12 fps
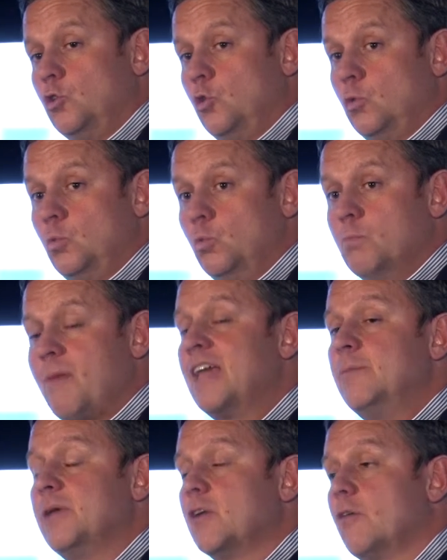you
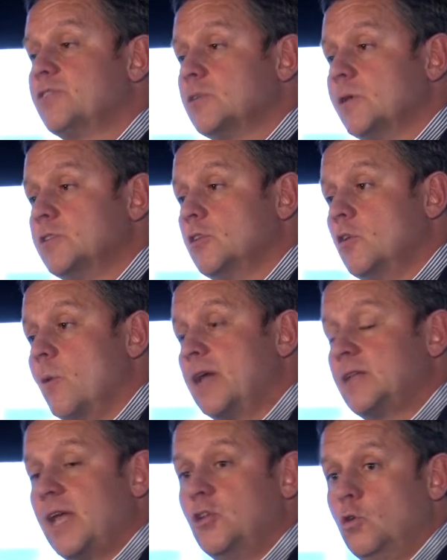may be an officer under the new
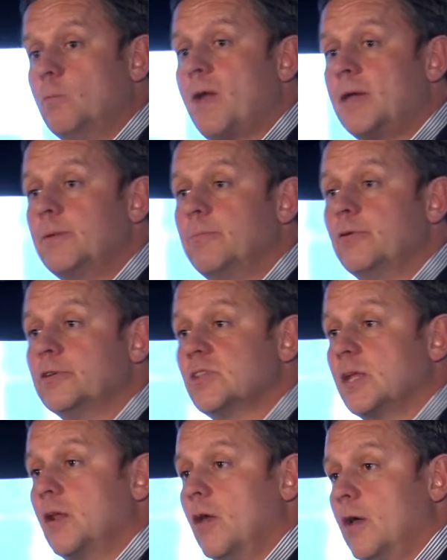Act and you may be
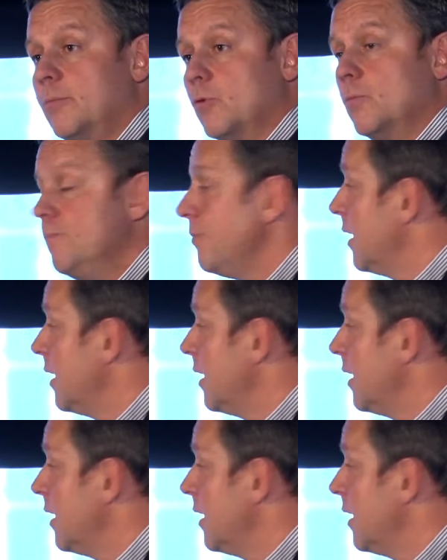personally liable.